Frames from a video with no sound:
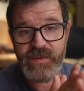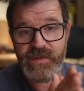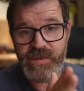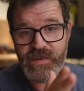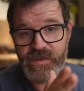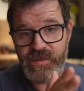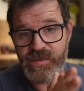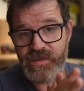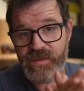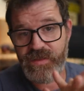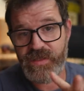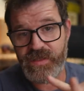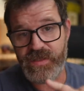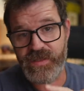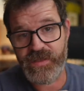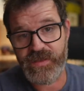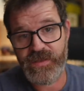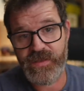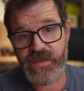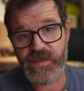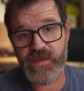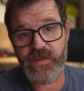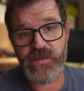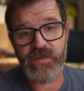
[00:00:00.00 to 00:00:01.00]

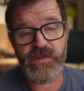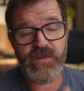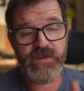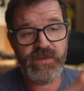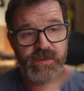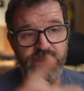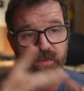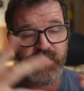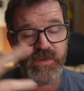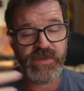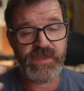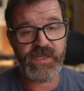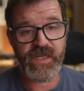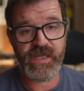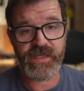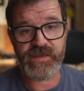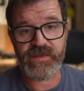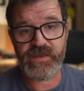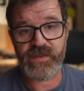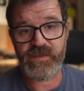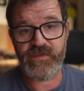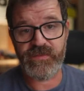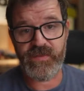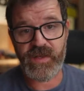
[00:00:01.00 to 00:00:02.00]
enthusiasts use to protect
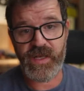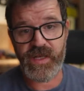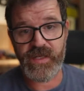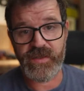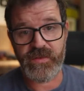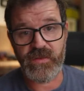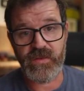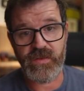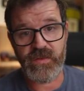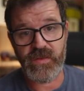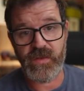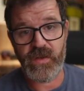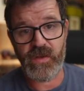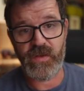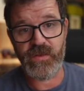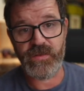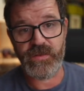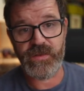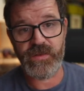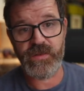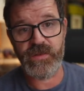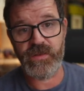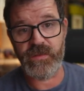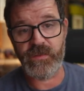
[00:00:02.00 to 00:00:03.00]
their vinyl long
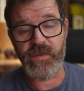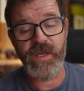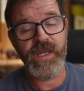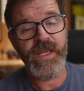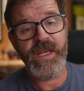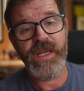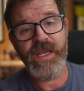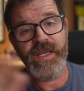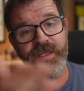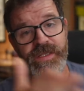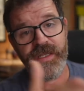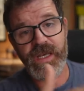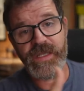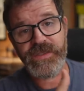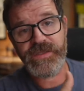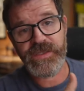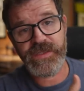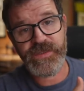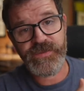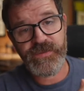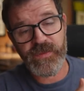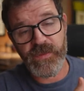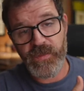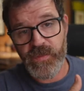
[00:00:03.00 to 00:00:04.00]
term. Not
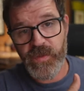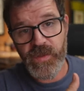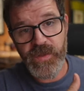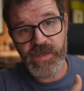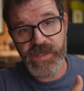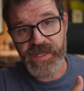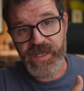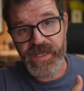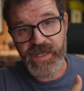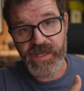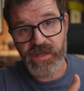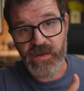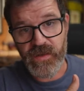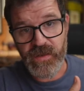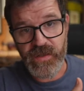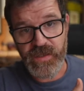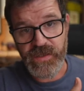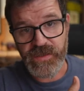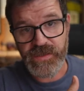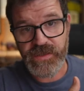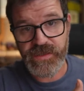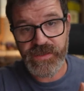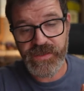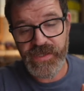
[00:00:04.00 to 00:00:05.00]
just from putting it on a
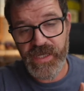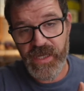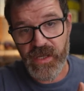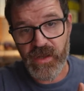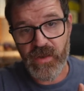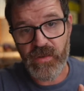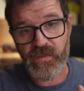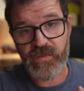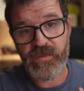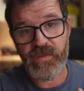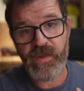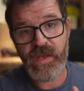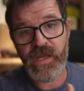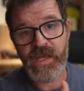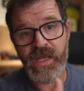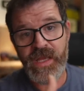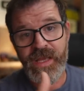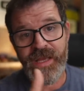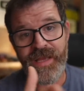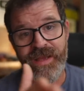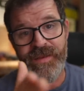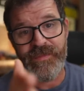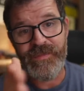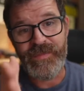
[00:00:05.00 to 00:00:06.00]
shelf,
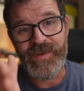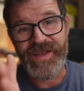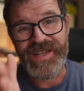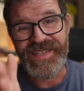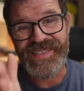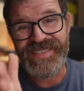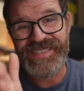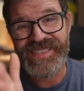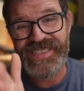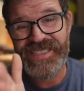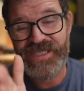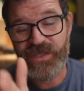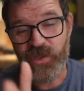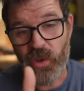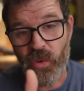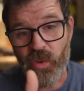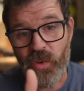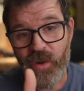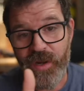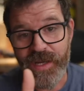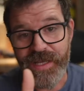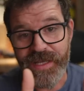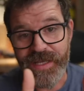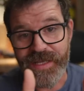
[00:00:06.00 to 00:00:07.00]
but
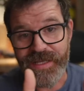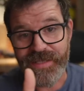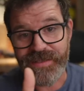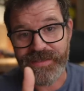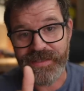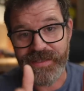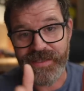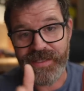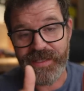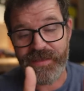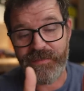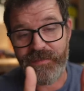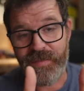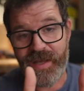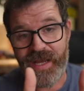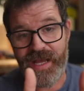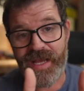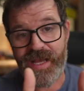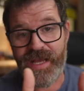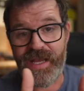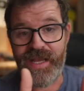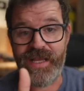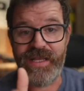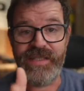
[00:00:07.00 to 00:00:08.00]
storing it in
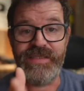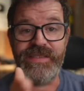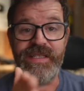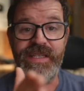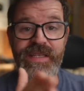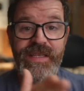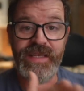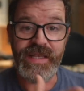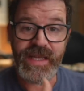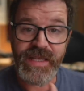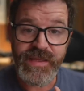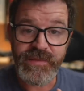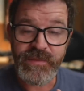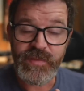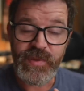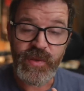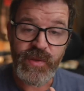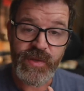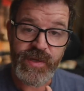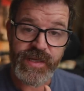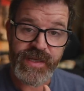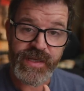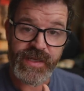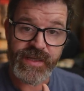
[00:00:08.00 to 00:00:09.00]
bags and then
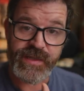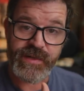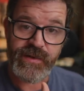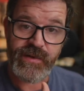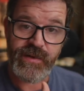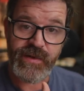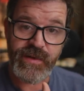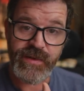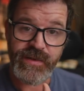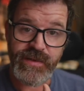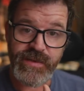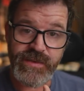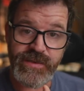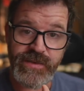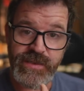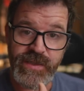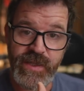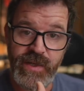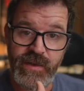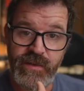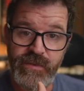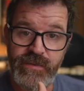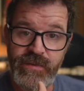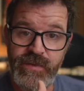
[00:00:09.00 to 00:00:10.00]
putting it on the
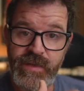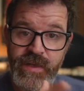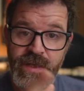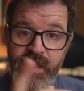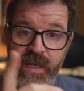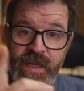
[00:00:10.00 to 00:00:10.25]
shelf.